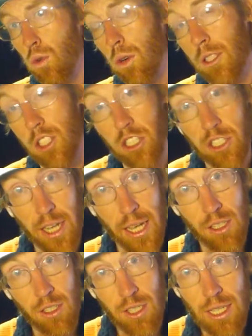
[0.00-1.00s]
Run your
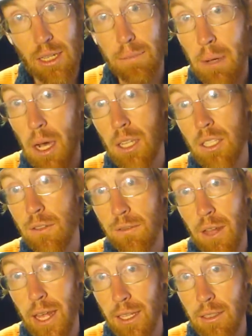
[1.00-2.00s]
channels in a
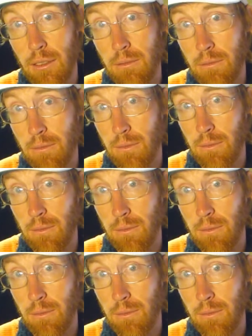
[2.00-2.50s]
positive light,